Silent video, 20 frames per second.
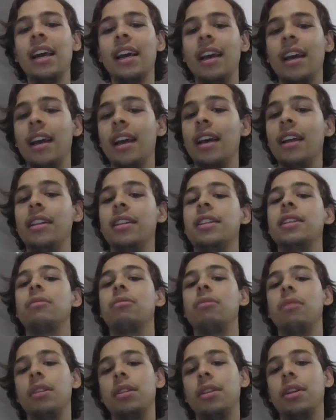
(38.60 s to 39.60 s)
And this
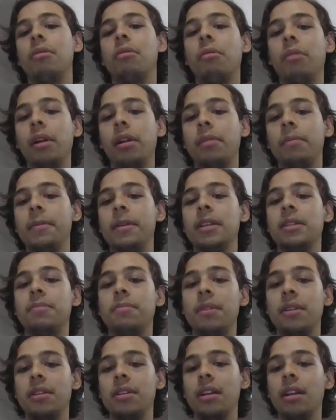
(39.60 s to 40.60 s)
winter will be
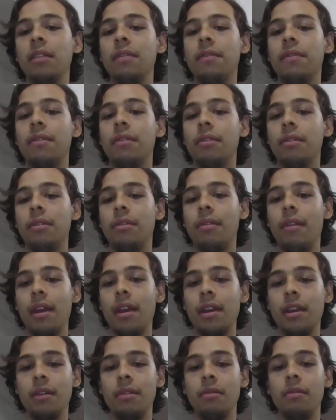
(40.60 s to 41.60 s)
special for
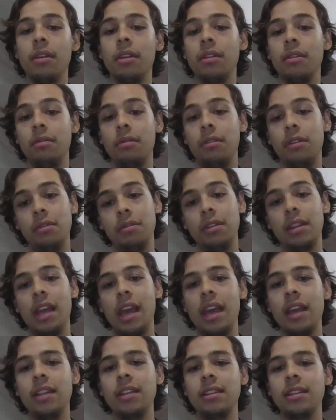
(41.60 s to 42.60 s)
trying with new
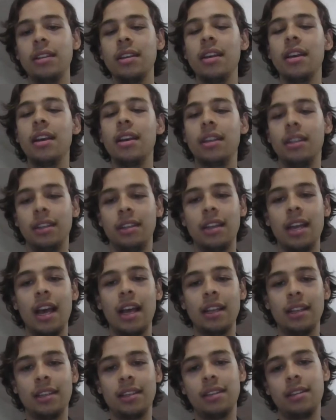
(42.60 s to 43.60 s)
dates.
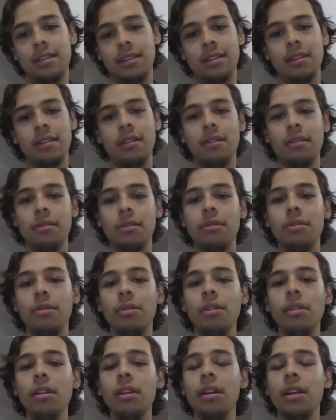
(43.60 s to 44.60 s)
That's so
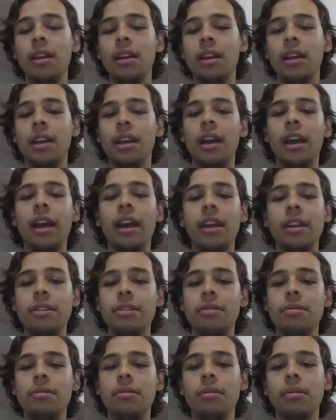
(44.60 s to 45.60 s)
cool. And
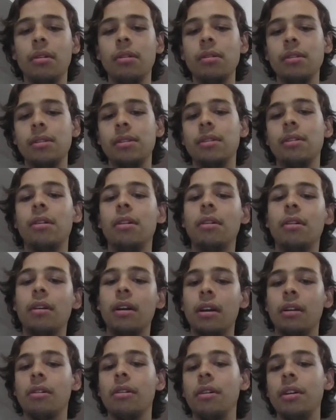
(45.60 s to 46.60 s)
you also
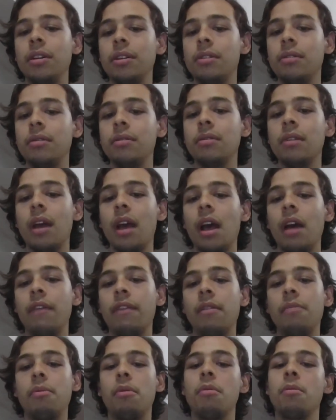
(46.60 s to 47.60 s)
are going to have
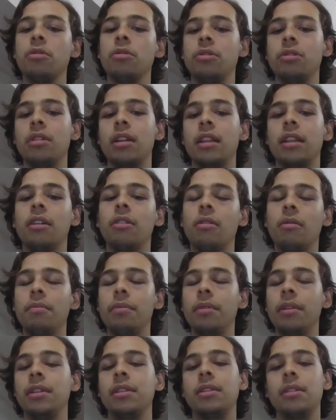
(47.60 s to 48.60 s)
a promotion at the
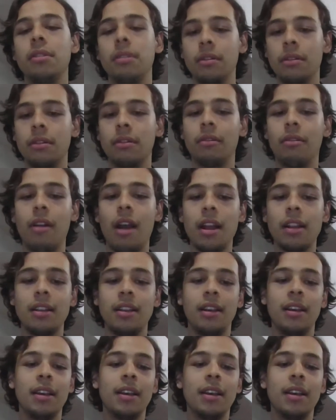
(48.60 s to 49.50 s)
company, so congrats.